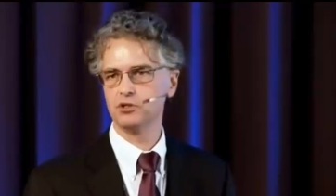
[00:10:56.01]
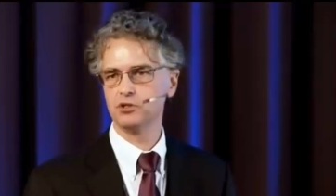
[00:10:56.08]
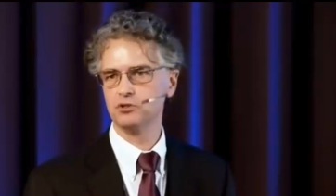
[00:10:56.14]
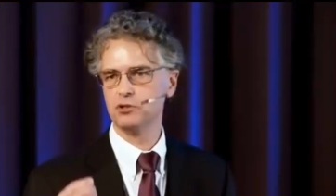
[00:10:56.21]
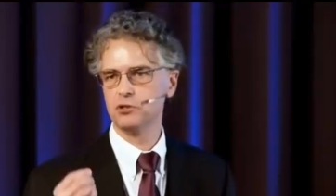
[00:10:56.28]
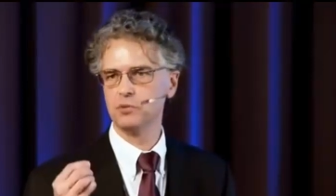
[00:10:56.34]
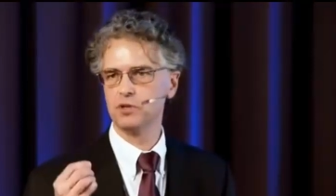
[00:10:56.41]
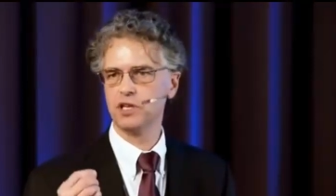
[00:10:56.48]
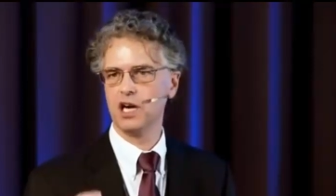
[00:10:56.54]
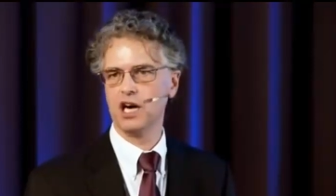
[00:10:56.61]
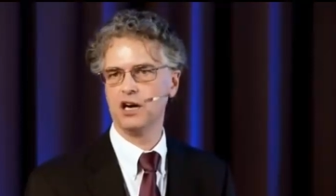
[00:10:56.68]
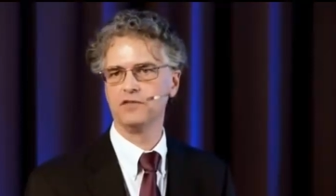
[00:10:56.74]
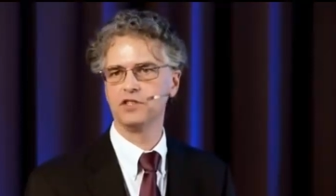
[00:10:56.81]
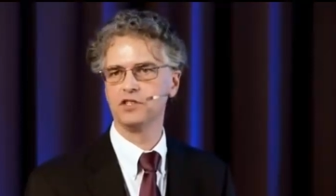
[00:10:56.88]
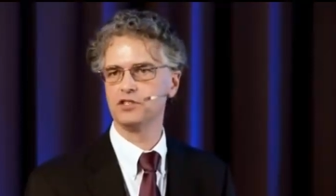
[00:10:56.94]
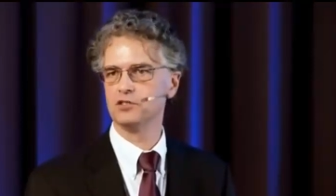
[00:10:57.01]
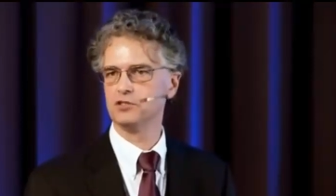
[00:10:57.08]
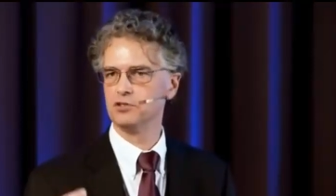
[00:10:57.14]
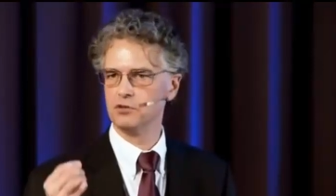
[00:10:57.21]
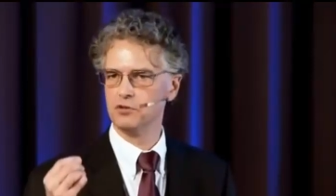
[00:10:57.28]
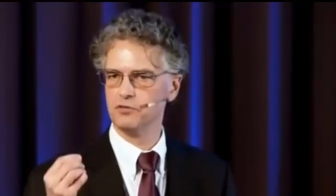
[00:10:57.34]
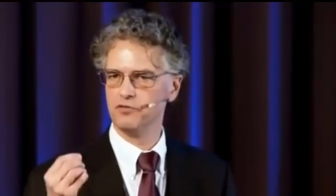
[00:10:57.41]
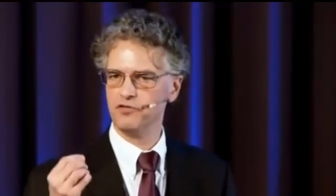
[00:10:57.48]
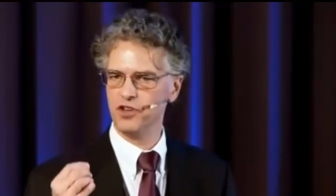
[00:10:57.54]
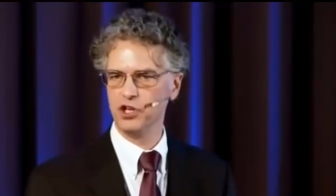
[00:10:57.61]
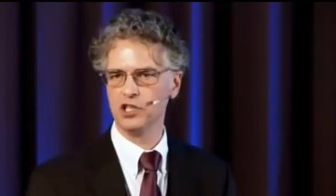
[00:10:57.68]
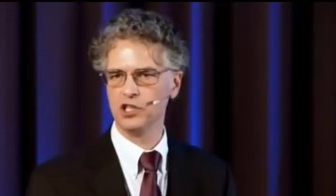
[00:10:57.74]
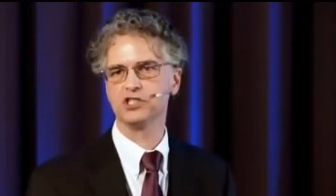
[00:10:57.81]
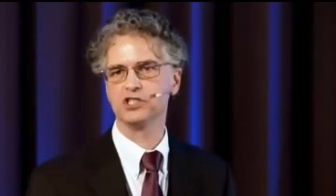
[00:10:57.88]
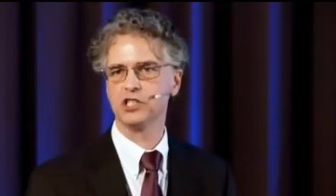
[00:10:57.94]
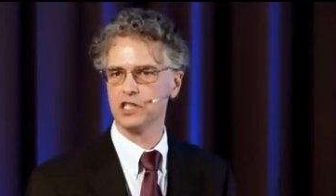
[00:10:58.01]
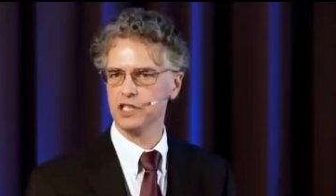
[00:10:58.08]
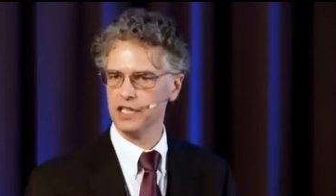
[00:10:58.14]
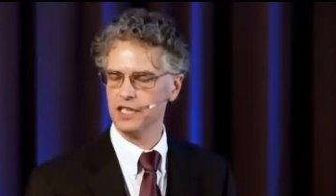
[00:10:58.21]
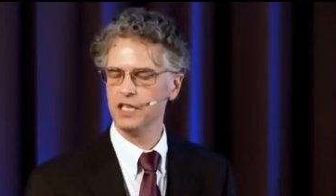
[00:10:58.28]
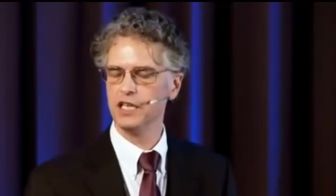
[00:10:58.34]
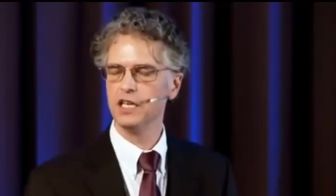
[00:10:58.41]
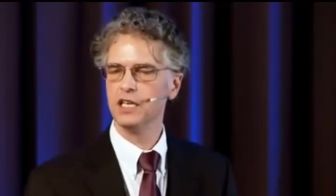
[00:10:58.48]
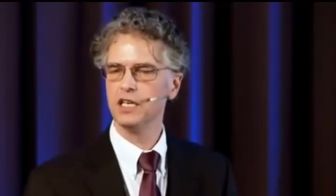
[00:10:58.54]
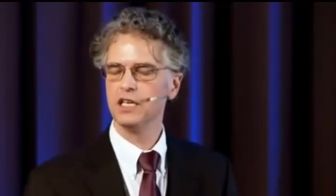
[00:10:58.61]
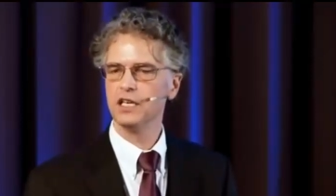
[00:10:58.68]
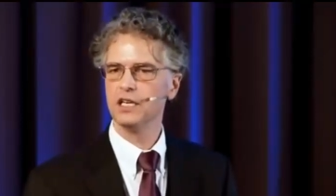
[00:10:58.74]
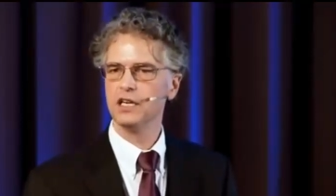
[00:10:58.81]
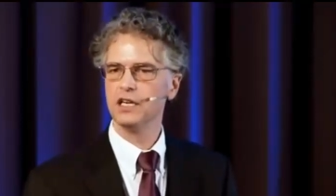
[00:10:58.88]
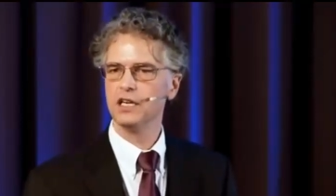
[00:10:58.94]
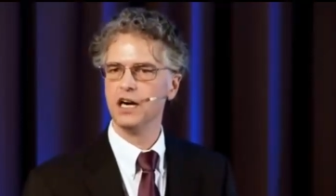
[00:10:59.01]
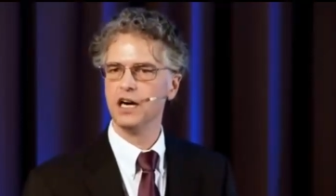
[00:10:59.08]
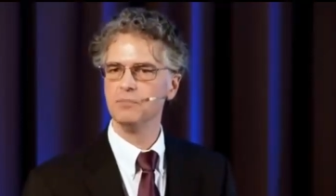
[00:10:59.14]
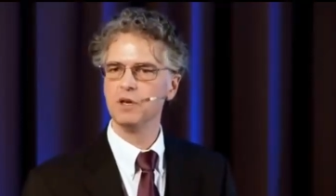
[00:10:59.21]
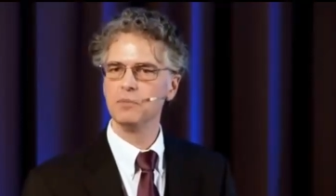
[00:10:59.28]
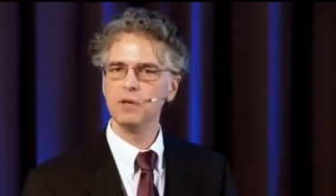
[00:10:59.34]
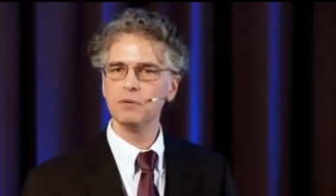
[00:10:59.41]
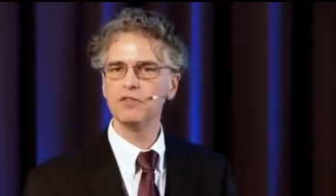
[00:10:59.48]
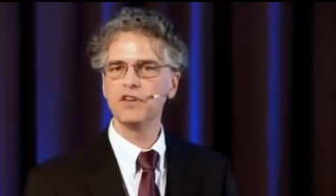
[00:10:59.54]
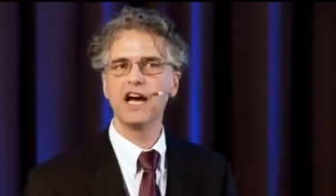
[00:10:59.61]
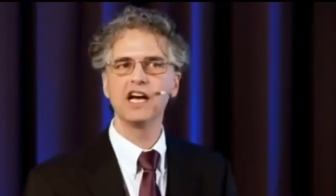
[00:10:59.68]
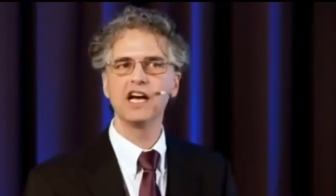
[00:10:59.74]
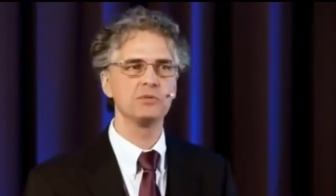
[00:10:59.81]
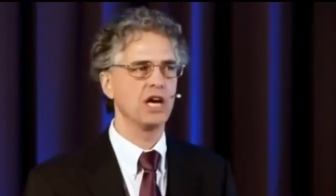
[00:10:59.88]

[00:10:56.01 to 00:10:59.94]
You'll do it with confidence. You'll do it fearlessly. Um, and people have asked